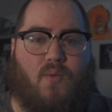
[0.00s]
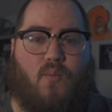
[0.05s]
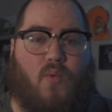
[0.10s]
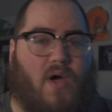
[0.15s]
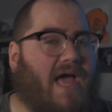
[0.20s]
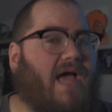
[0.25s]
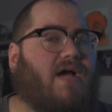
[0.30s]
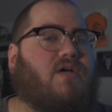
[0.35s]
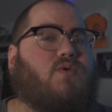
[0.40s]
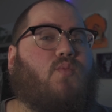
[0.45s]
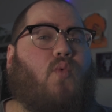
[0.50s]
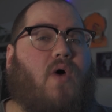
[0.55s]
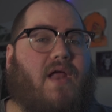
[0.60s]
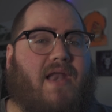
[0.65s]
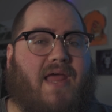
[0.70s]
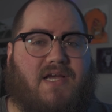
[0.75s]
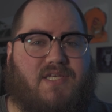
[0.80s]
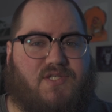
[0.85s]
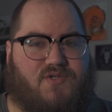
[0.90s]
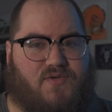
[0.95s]
one
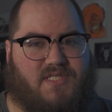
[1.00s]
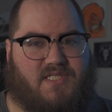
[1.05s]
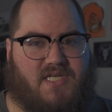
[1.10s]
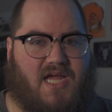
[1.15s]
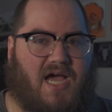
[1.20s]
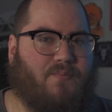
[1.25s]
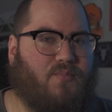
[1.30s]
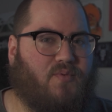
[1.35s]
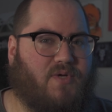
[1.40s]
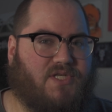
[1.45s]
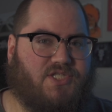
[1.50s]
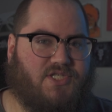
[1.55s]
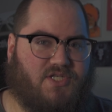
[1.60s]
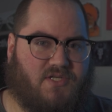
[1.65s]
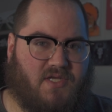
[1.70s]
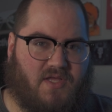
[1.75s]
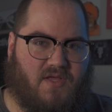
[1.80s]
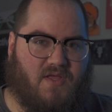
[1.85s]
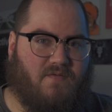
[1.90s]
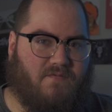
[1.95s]
extra stop,
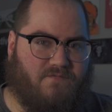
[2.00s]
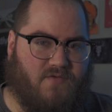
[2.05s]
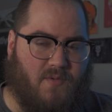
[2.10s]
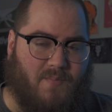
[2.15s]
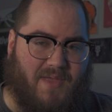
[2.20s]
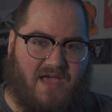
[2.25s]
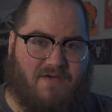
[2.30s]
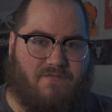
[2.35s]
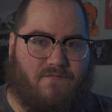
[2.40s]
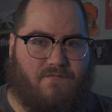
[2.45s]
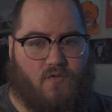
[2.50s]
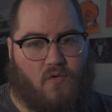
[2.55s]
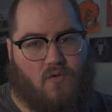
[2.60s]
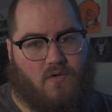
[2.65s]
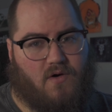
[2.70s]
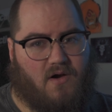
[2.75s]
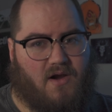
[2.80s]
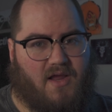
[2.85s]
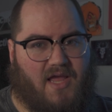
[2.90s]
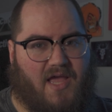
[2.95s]
which from
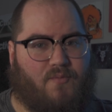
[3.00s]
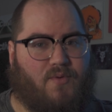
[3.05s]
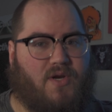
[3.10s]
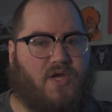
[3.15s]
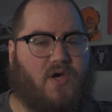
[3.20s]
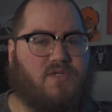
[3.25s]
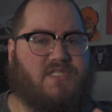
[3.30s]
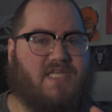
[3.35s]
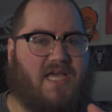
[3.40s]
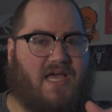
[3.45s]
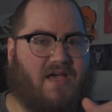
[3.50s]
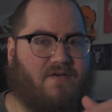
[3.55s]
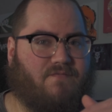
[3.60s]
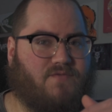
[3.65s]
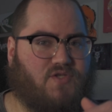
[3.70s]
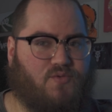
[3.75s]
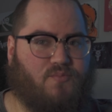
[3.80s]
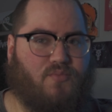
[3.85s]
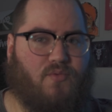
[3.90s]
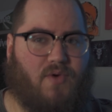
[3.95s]
f4, it would go to
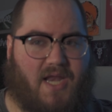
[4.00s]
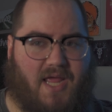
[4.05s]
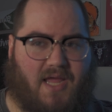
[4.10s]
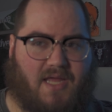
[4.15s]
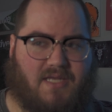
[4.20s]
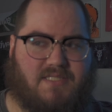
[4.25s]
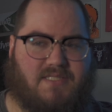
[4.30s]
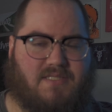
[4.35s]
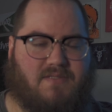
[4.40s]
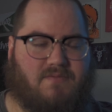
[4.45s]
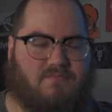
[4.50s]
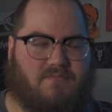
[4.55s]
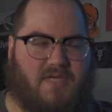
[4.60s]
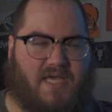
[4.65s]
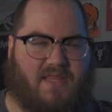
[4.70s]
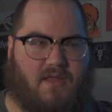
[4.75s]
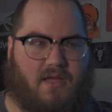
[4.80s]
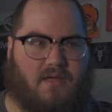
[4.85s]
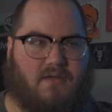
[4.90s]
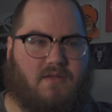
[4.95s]
f2.8, I
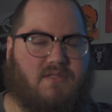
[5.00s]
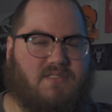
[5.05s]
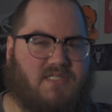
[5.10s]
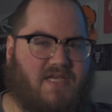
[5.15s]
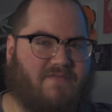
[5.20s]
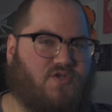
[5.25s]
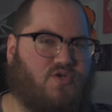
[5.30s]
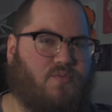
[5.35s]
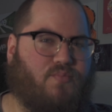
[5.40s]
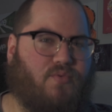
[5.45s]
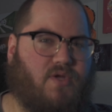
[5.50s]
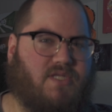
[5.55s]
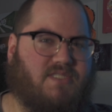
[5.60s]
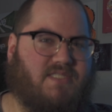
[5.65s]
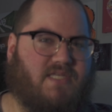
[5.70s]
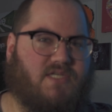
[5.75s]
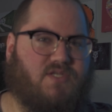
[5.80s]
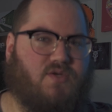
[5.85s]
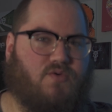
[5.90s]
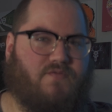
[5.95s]
think. Is that
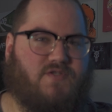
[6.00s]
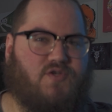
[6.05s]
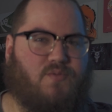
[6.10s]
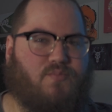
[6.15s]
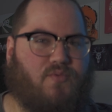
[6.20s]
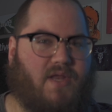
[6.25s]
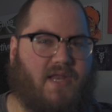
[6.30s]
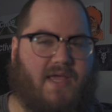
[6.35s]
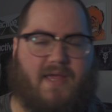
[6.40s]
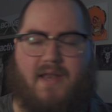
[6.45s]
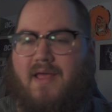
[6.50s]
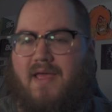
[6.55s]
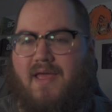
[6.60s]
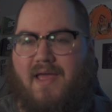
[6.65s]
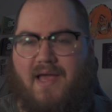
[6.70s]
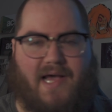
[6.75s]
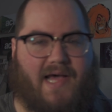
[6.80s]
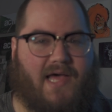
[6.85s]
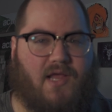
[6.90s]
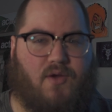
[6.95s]
2.6 or 2.8?
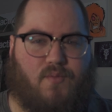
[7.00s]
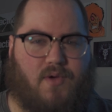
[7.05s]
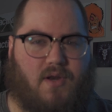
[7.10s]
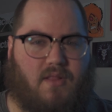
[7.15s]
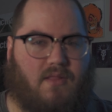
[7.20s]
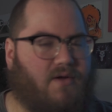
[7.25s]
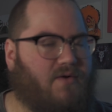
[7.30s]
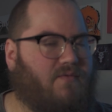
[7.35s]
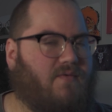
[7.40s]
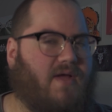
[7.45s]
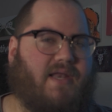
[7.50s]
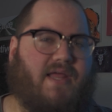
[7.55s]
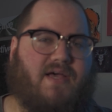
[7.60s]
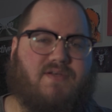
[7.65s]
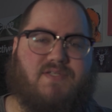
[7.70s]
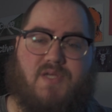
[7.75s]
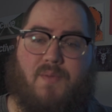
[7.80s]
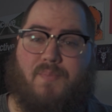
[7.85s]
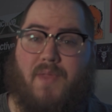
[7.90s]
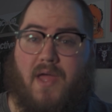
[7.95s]
I don't want to look right now,
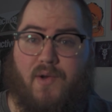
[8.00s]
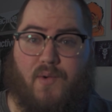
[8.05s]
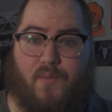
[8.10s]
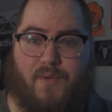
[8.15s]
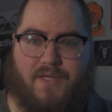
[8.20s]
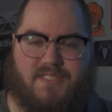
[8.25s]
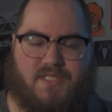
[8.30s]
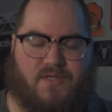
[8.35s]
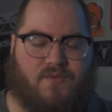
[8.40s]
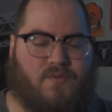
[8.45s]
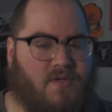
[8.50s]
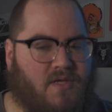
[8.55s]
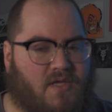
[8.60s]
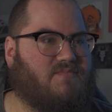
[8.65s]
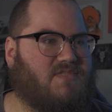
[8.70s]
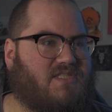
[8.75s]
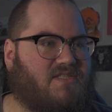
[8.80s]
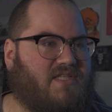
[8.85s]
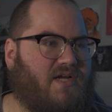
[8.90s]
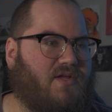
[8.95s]
so I'm not going to.
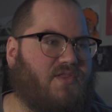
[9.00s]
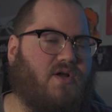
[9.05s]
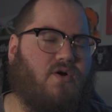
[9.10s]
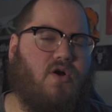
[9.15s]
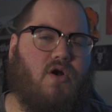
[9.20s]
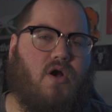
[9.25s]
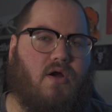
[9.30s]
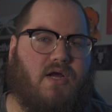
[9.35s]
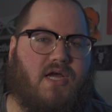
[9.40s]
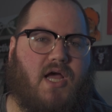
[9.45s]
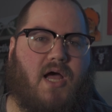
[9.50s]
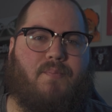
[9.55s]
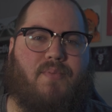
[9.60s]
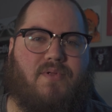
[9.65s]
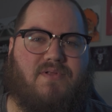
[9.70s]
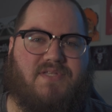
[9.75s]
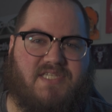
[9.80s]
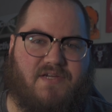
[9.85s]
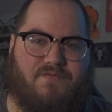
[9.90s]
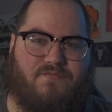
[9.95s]
There are a
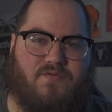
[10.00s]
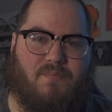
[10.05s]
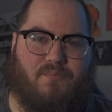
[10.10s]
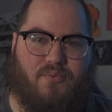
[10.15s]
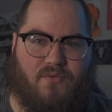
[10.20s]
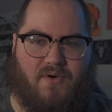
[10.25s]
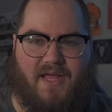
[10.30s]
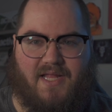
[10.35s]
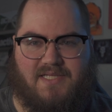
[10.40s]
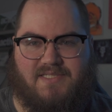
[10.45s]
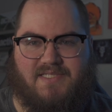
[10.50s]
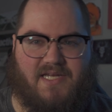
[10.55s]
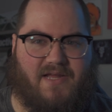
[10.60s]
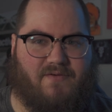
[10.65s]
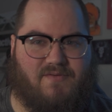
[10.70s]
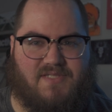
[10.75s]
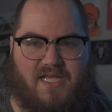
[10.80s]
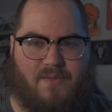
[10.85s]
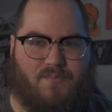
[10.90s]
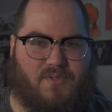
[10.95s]
couple different brands that I
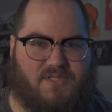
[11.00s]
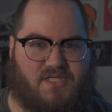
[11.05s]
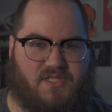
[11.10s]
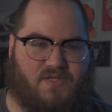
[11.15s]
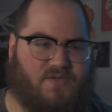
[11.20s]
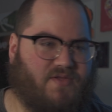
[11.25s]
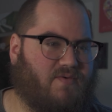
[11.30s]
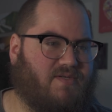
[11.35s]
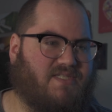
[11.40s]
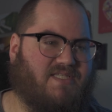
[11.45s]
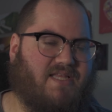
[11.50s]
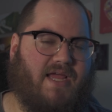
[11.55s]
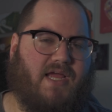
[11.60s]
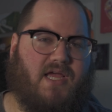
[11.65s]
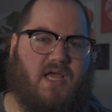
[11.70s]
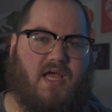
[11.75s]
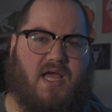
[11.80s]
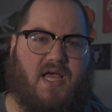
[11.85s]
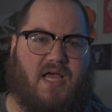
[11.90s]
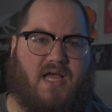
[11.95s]
was able to do. There was like
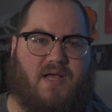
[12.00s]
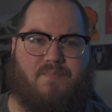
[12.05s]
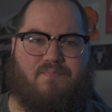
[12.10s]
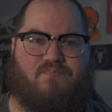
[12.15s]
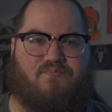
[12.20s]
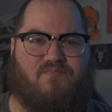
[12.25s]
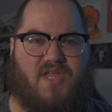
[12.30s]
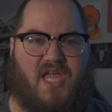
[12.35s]
an